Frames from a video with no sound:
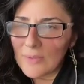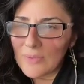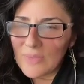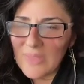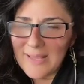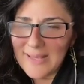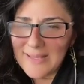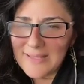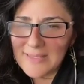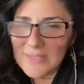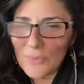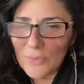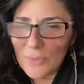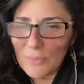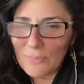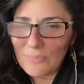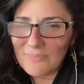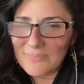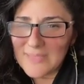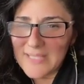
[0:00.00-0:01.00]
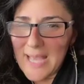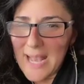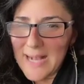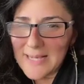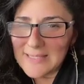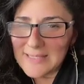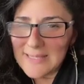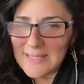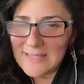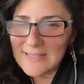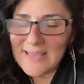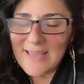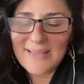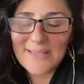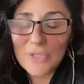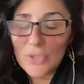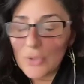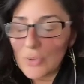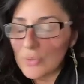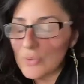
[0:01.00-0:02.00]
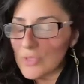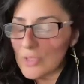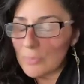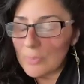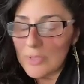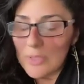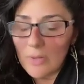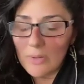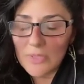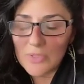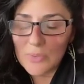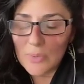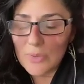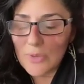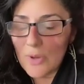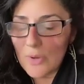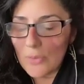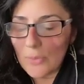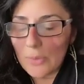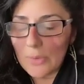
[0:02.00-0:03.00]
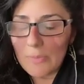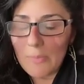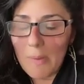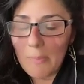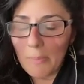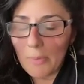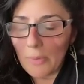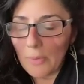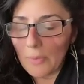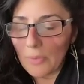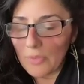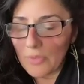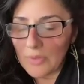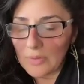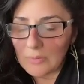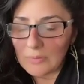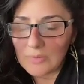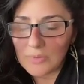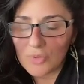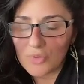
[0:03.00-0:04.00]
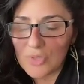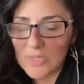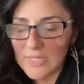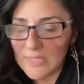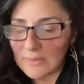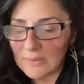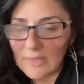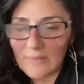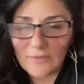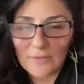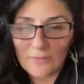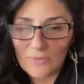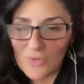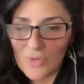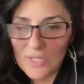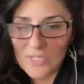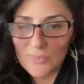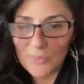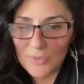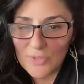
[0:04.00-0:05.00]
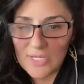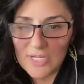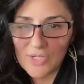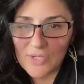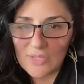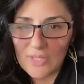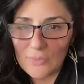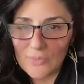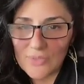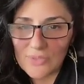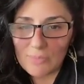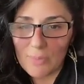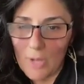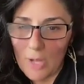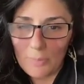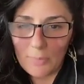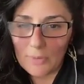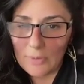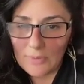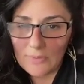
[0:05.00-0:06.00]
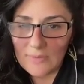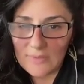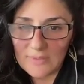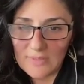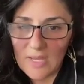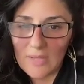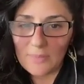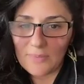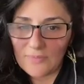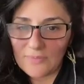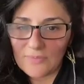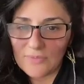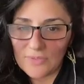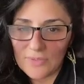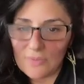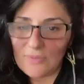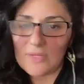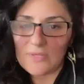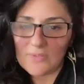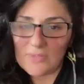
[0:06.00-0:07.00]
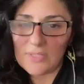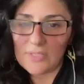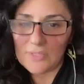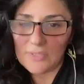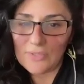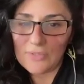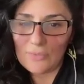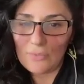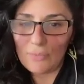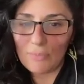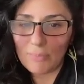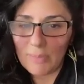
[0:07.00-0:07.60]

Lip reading: I guess there were taxis. You know, to be honest with you, I don't remember the level of transportation that was popular at the time of 2002.